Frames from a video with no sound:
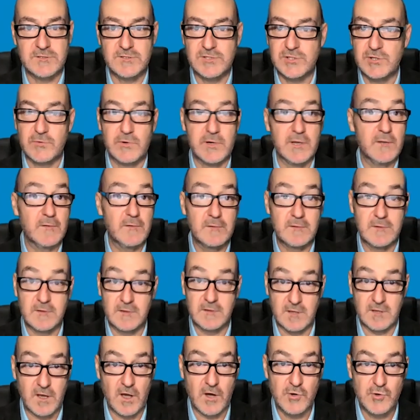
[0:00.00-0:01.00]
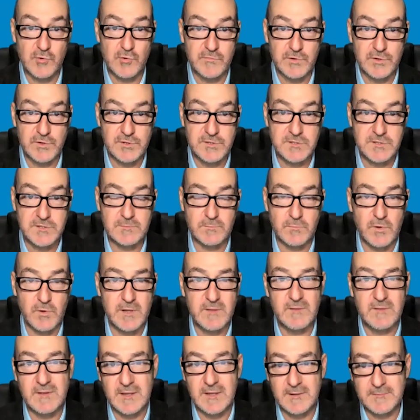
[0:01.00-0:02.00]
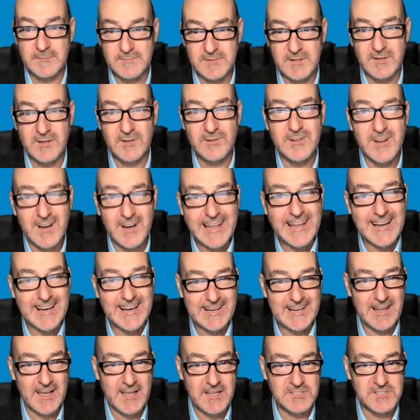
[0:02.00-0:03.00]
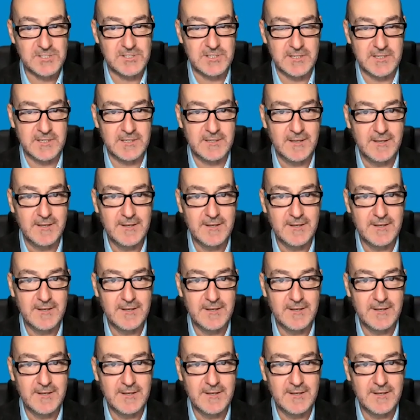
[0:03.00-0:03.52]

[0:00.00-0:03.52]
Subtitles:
during COVID when they're, clearly largely